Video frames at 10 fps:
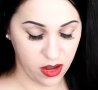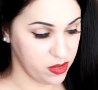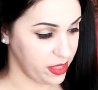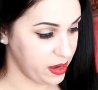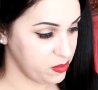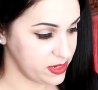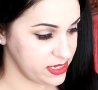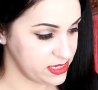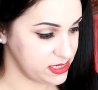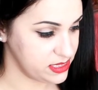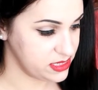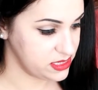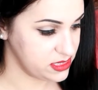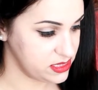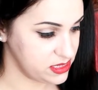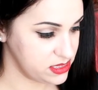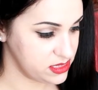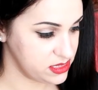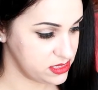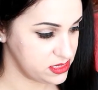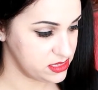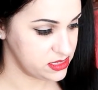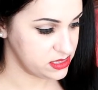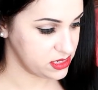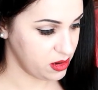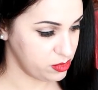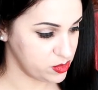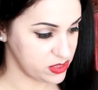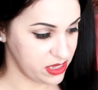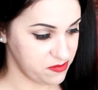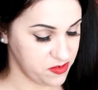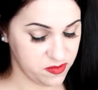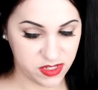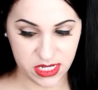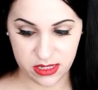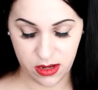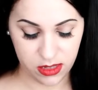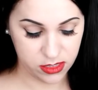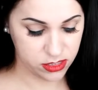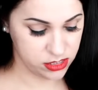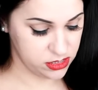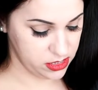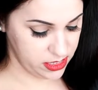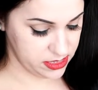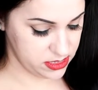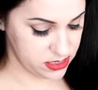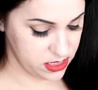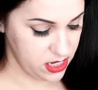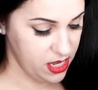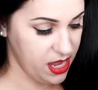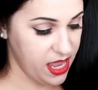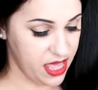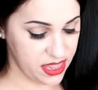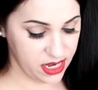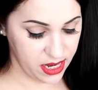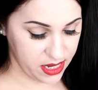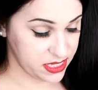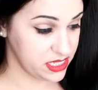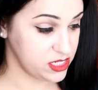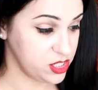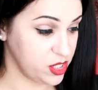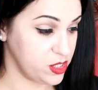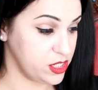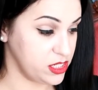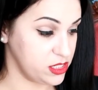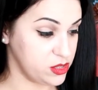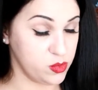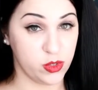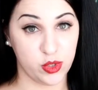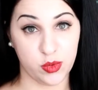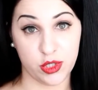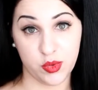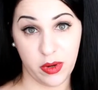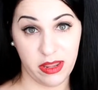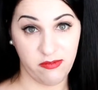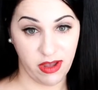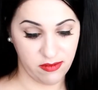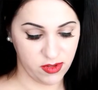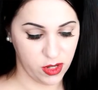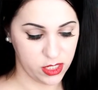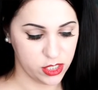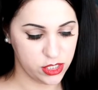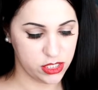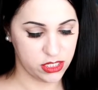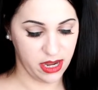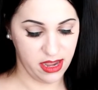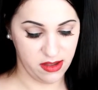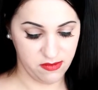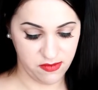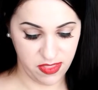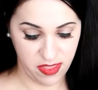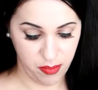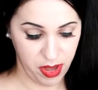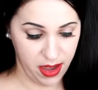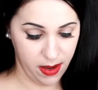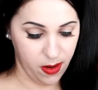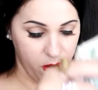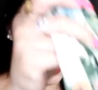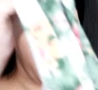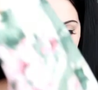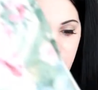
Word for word: Oh, that was how much was that? $15? Yes. And then I got these curtains, which were $25. I have the pair.